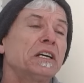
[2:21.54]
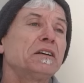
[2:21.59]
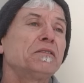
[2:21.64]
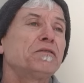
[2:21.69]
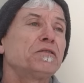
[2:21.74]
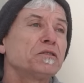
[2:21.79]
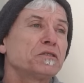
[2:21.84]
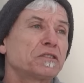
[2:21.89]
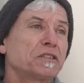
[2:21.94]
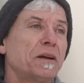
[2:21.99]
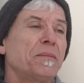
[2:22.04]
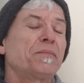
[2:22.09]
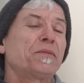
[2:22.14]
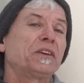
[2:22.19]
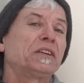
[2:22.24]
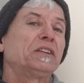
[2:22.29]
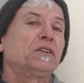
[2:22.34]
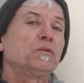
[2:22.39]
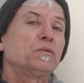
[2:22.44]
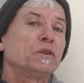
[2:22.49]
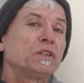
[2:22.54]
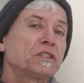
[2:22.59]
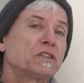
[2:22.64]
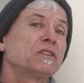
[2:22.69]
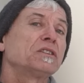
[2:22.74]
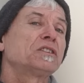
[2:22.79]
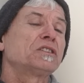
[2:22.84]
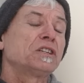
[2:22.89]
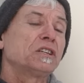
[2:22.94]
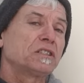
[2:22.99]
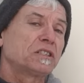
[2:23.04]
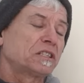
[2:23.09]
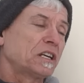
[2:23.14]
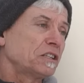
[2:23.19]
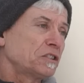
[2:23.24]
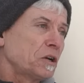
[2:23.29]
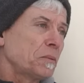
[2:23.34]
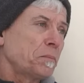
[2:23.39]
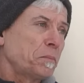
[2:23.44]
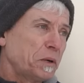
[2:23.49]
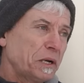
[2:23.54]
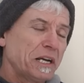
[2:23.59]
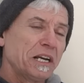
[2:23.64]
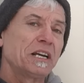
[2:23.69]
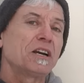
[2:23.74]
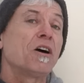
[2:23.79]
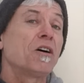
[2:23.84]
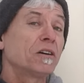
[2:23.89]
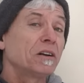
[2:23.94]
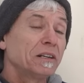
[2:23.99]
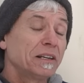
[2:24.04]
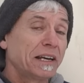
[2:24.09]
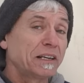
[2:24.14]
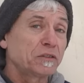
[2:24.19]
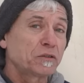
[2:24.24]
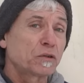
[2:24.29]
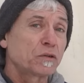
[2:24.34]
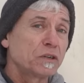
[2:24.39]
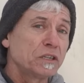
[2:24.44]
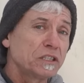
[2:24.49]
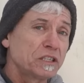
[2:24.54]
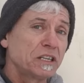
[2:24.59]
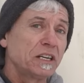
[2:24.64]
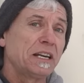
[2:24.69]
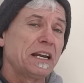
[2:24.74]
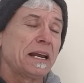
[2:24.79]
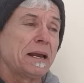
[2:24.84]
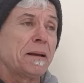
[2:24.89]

for something that wasn't just such a pig on electricity.